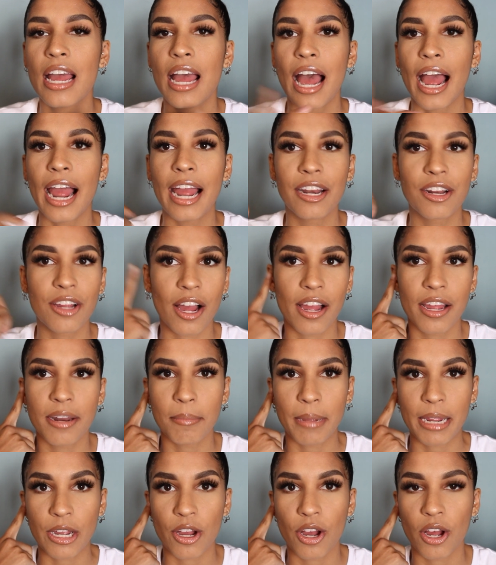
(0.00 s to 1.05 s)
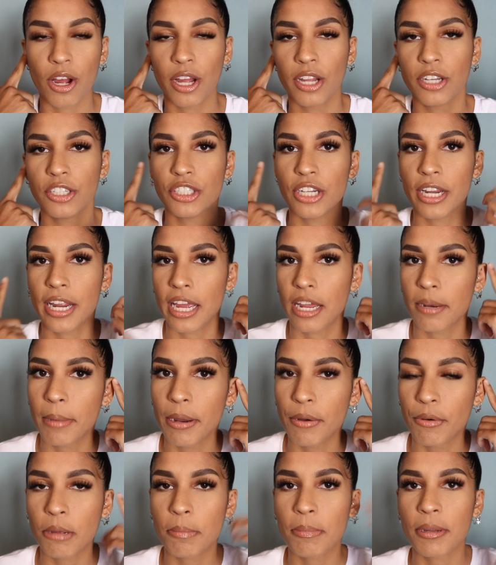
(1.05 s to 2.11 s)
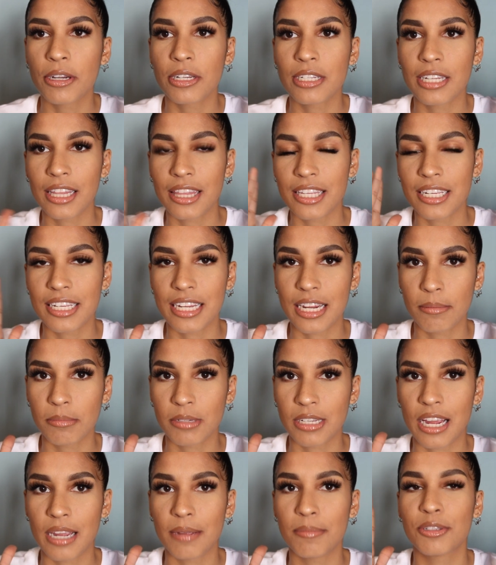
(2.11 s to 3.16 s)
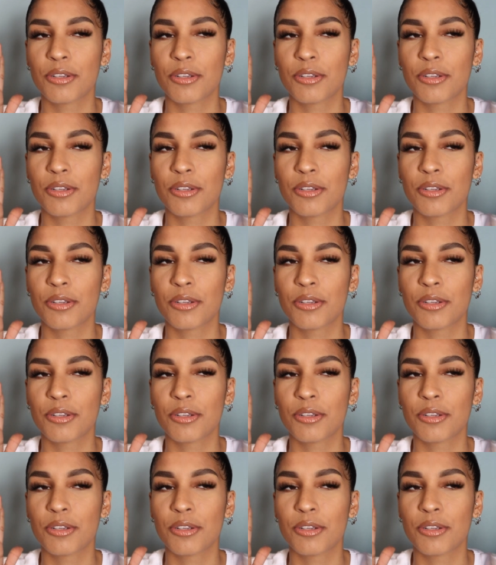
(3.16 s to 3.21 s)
I had gotten my conch and my rook pierced at the same time.